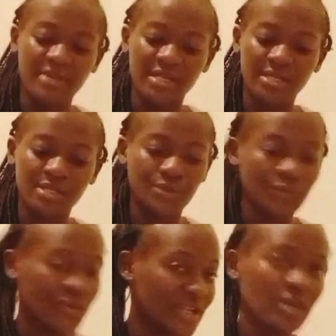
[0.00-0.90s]
but
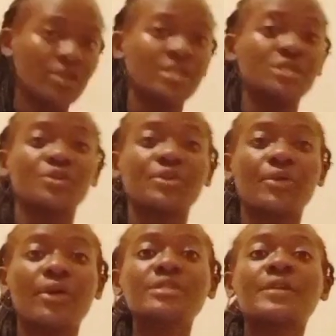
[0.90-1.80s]
right now he's not
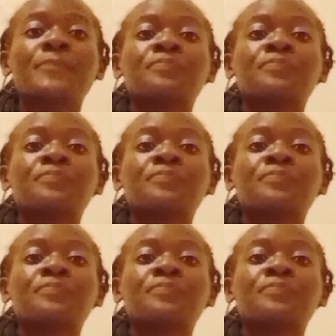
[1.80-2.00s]
around,